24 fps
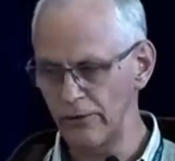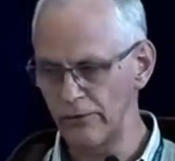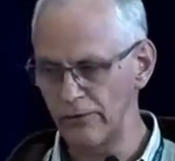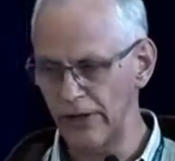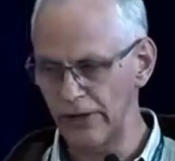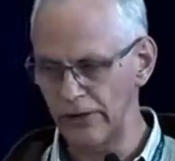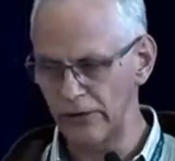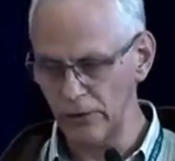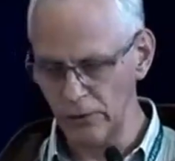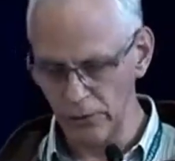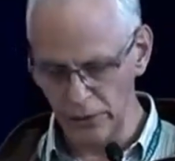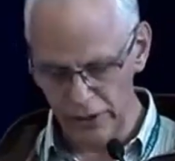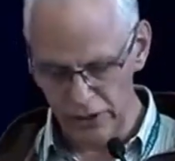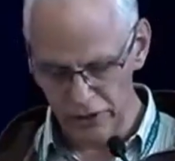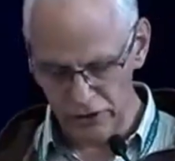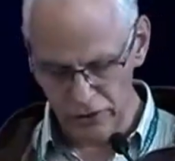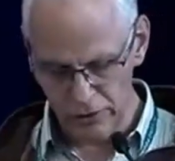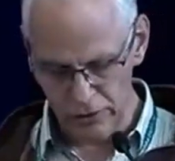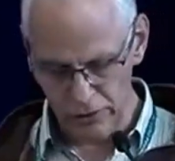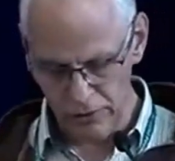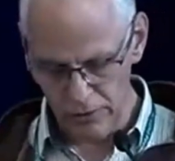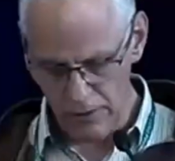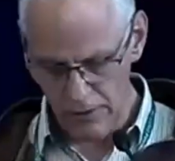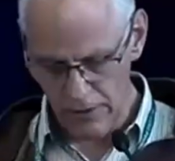
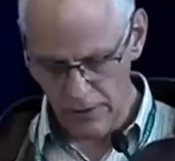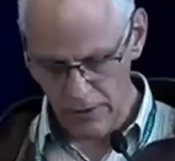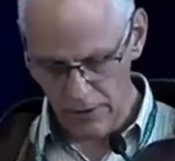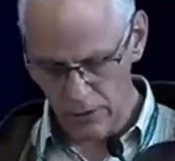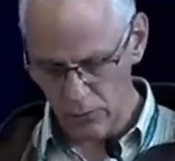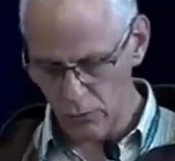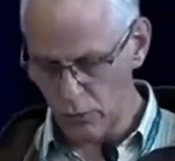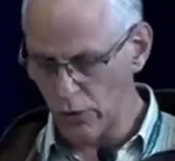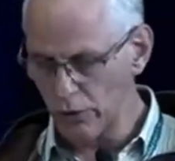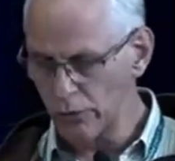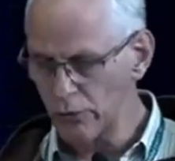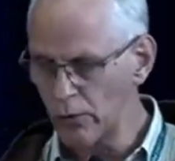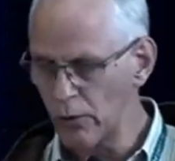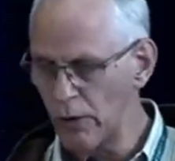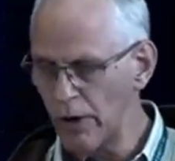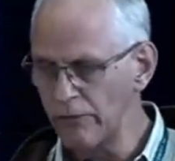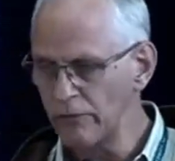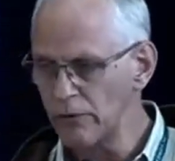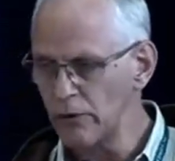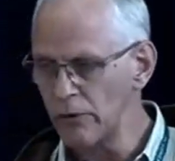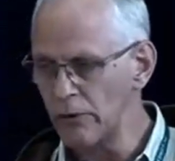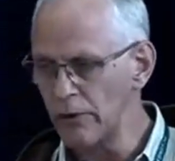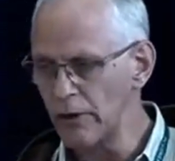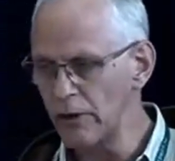ventilation. We also
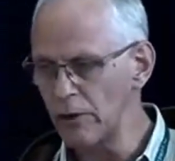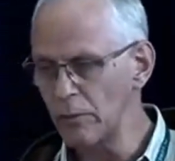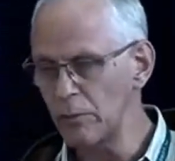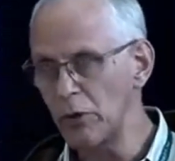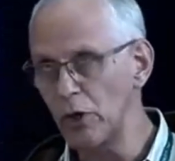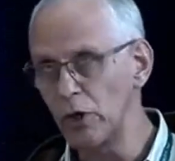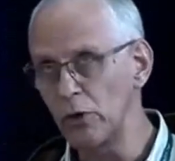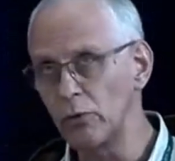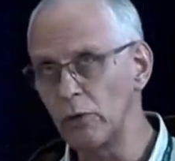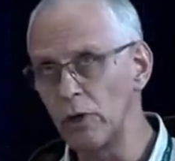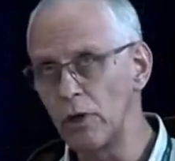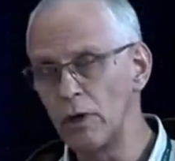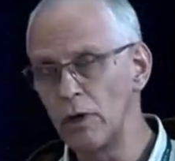have to think about